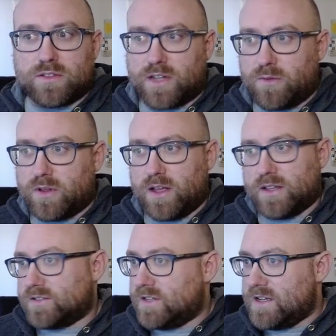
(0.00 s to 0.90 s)
And I
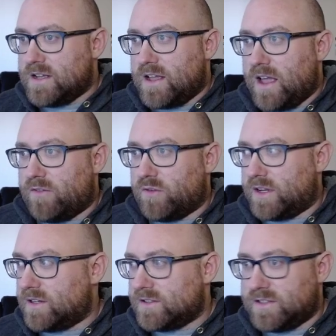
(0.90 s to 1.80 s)
realize
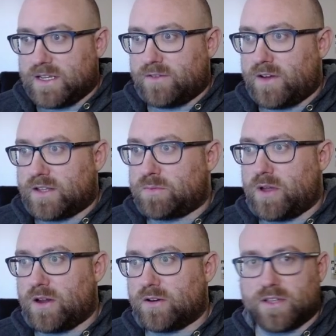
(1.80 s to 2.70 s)
every DFS
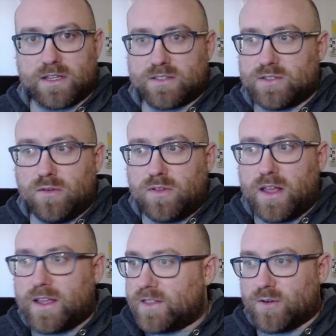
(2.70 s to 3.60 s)
player is like a
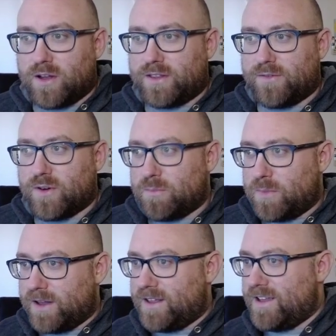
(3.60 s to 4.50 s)
snowflake and they're all different,
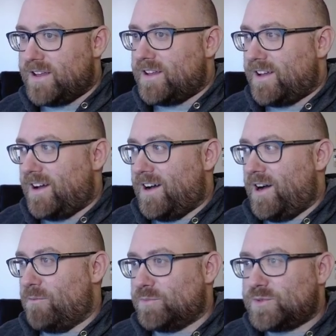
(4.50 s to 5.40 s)
but
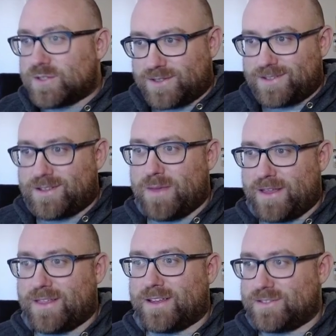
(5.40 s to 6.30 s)
just to
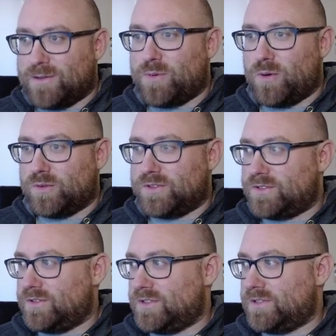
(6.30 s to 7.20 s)
make things simple, we'll
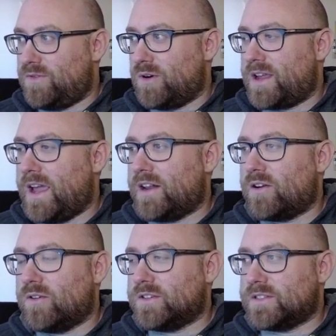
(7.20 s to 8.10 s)
just use these four
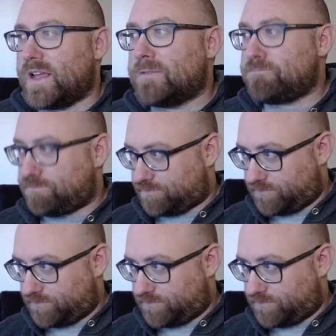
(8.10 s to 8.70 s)
categories again.